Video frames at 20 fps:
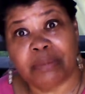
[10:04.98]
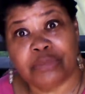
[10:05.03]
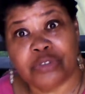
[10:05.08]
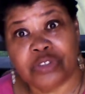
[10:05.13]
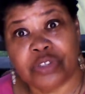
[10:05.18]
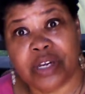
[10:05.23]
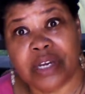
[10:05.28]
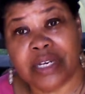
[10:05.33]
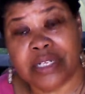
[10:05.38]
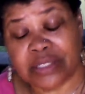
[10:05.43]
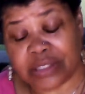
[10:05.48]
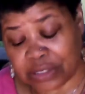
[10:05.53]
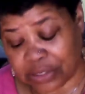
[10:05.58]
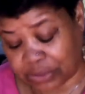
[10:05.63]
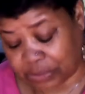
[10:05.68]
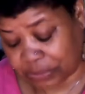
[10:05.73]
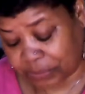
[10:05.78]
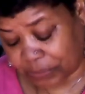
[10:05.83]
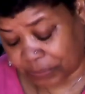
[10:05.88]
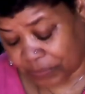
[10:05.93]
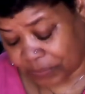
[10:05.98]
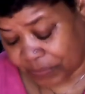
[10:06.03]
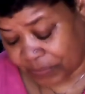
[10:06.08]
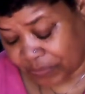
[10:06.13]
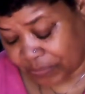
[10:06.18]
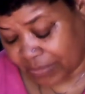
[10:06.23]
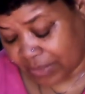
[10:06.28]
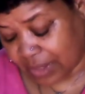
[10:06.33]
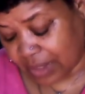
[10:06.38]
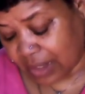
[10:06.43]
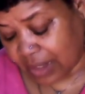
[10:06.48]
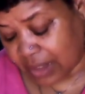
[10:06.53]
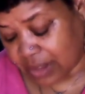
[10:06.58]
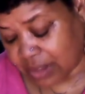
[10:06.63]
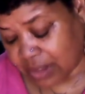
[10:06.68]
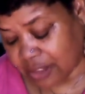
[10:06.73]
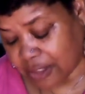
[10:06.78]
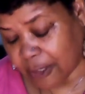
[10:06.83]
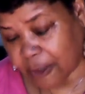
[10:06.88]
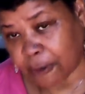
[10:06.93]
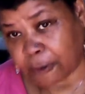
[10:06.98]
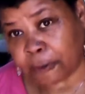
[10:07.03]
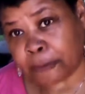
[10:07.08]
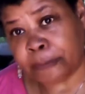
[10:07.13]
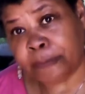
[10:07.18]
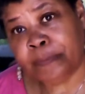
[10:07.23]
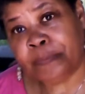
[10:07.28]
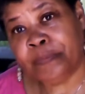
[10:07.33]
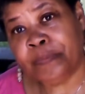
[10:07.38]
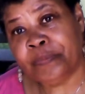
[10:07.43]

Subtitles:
I'm trying to. So